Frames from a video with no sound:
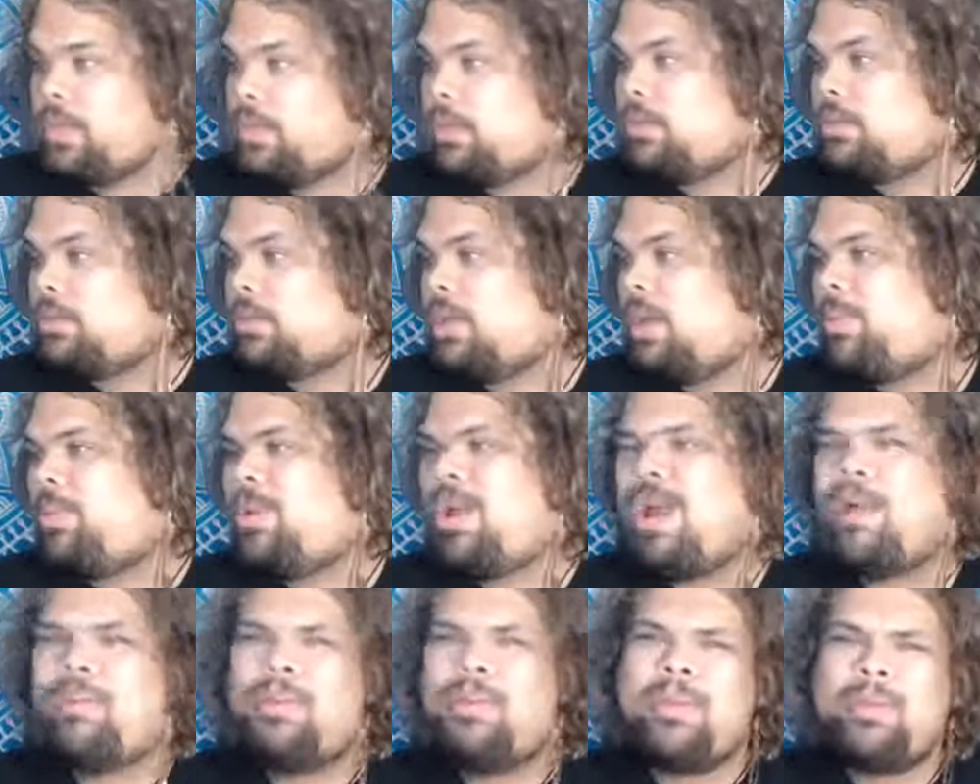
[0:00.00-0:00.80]
So
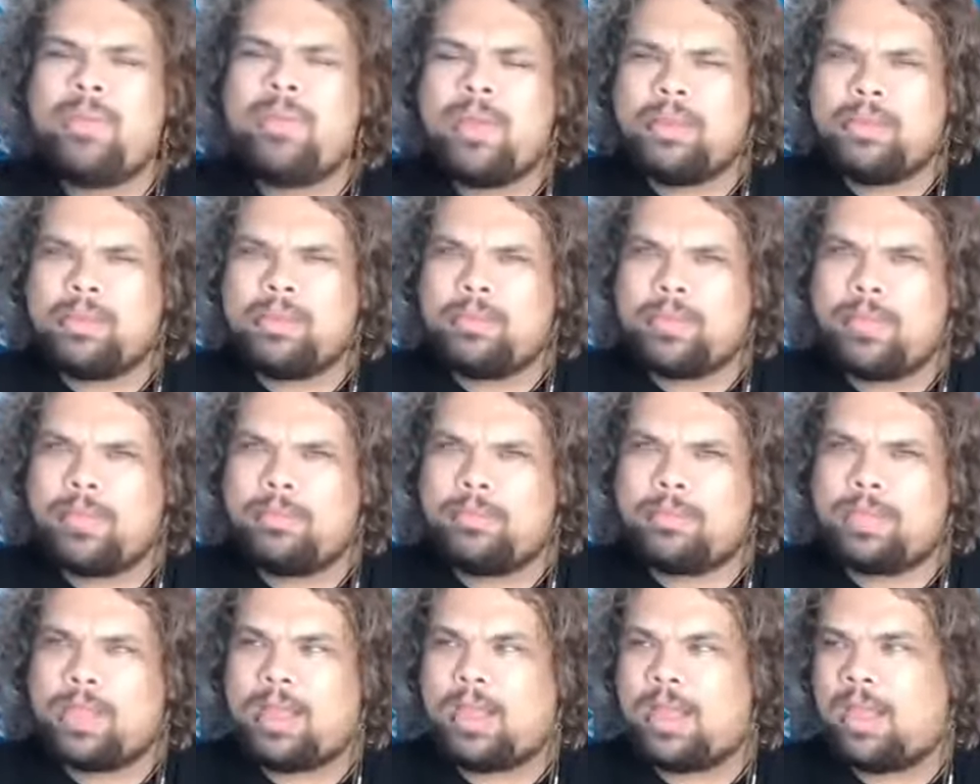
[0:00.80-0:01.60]
probably around the
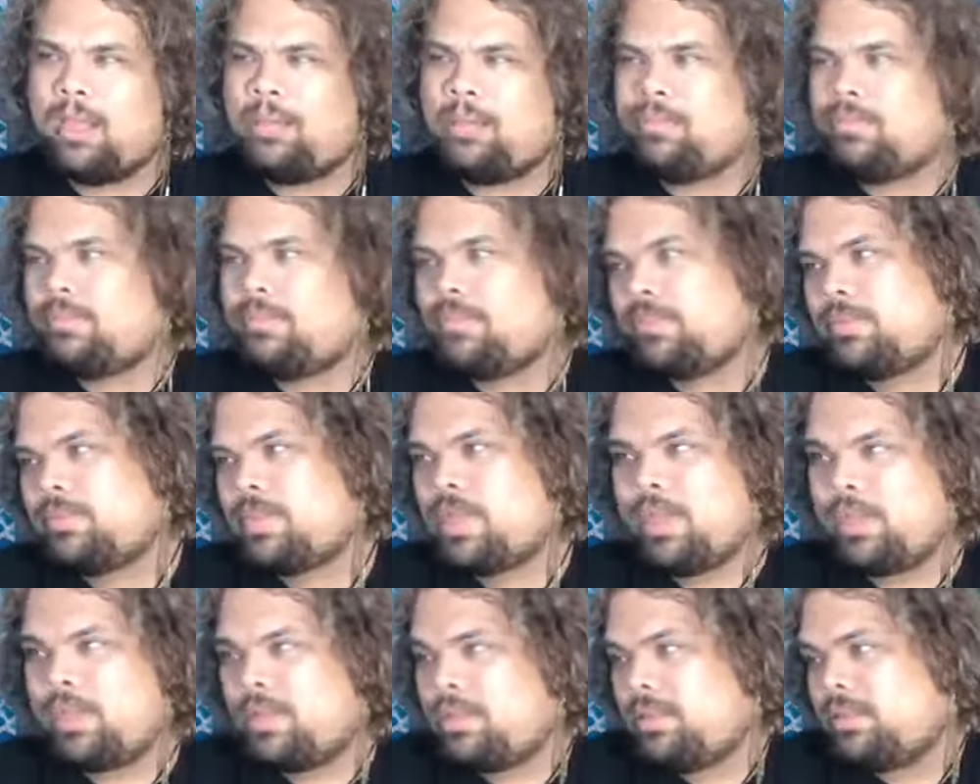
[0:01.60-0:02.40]
same time,
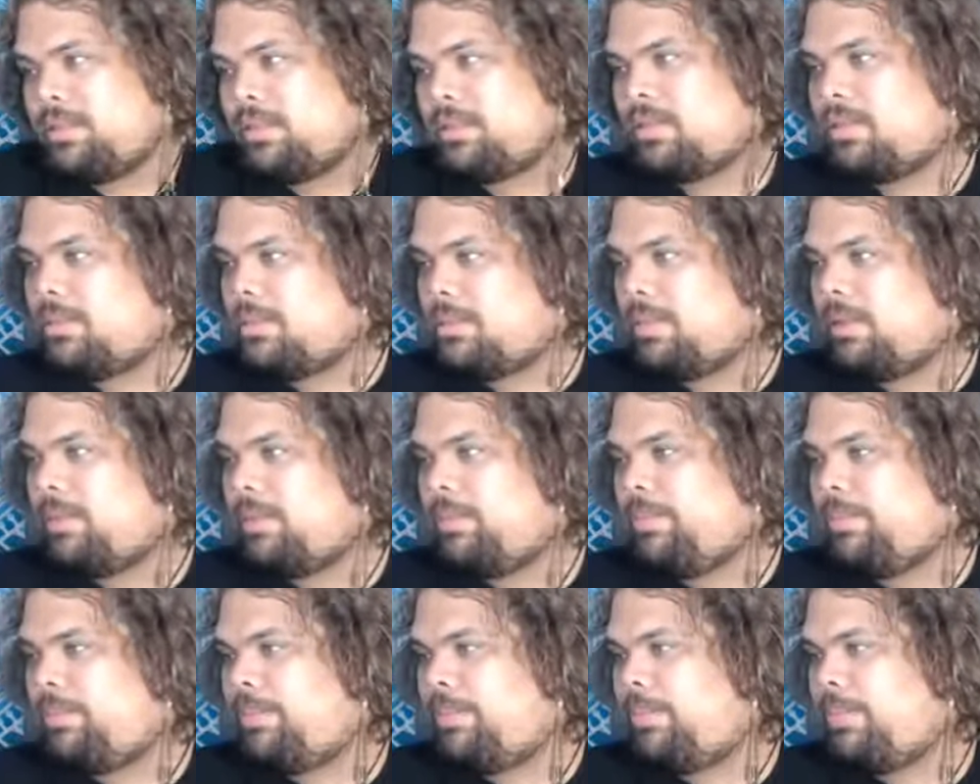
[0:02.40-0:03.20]
because
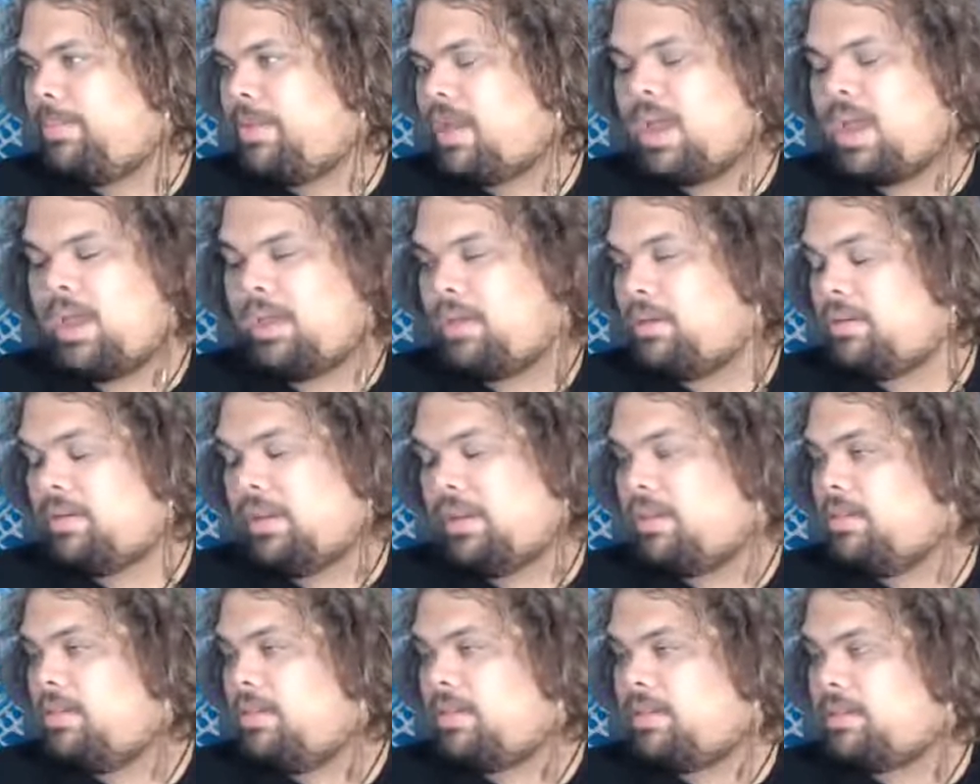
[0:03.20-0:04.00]
I don't
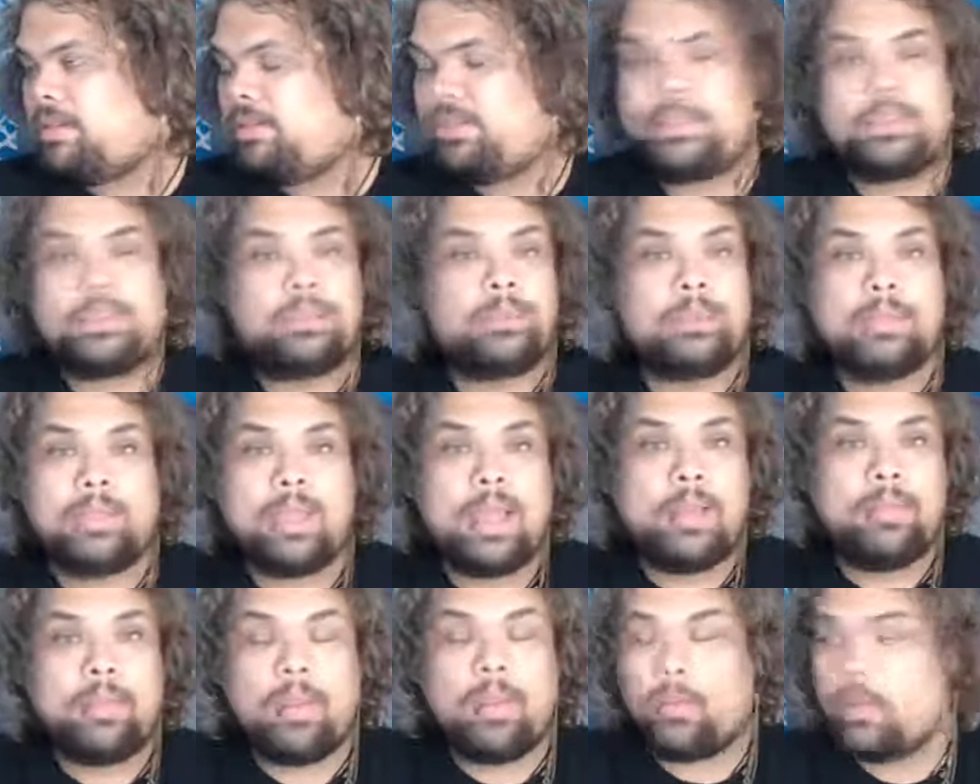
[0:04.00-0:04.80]
know. This is just the
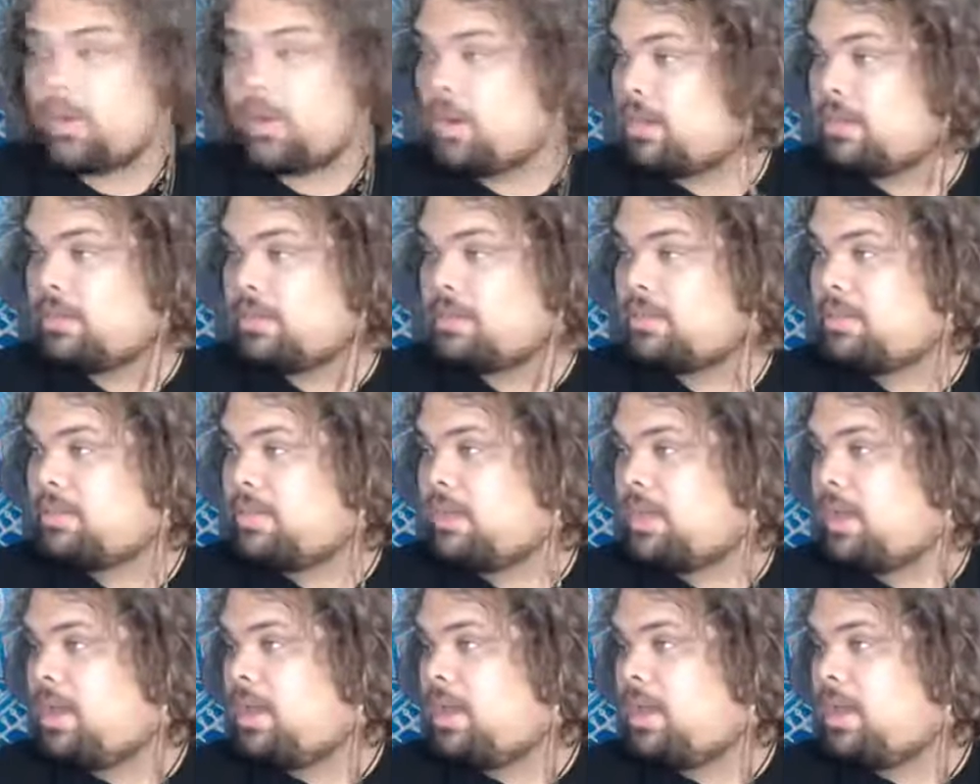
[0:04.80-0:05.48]
time that works.